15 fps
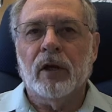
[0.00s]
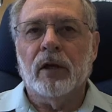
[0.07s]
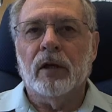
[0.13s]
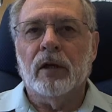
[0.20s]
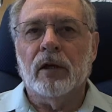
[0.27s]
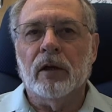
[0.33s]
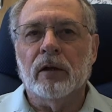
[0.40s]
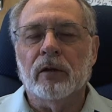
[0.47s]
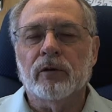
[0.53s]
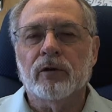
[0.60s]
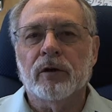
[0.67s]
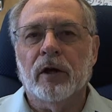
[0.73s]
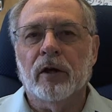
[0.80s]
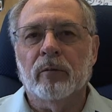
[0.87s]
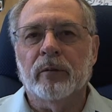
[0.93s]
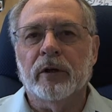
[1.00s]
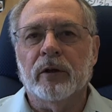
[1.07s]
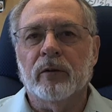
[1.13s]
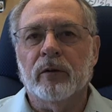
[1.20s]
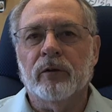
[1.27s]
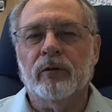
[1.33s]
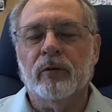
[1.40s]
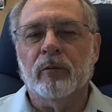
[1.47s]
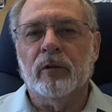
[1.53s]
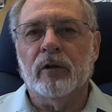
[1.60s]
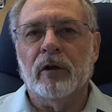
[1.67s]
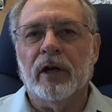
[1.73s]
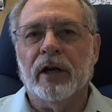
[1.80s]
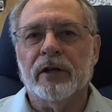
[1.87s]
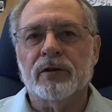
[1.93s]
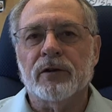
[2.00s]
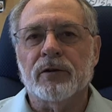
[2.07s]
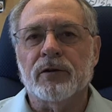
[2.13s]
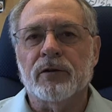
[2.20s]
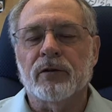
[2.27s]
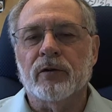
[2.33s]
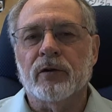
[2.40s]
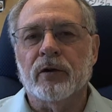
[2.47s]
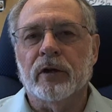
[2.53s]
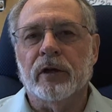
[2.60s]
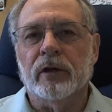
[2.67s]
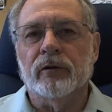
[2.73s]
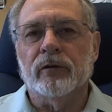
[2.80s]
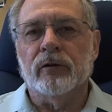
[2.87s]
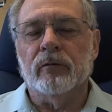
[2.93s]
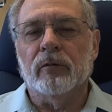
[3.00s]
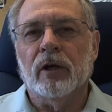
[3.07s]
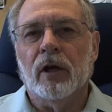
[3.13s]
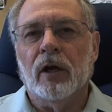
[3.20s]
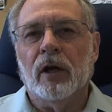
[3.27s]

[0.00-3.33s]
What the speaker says: and she helped me with some classes and things, and